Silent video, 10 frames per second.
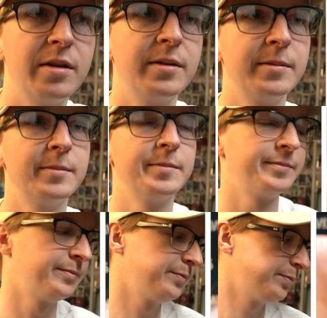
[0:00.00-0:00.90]

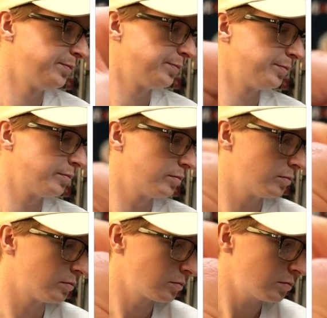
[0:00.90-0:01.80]

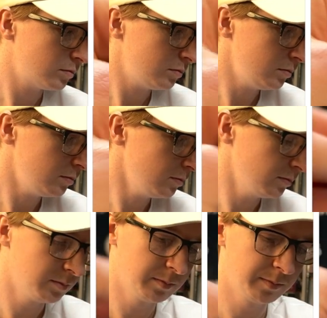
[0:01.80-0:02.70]

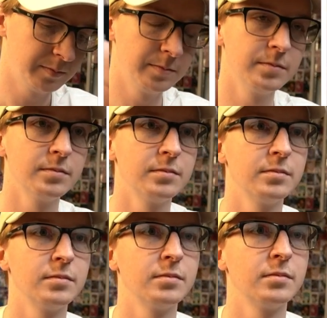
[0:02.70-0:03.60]

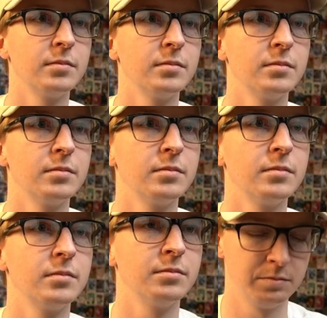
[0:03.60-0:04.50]

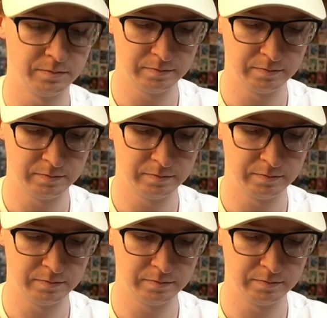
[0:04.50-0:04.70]
[no speech]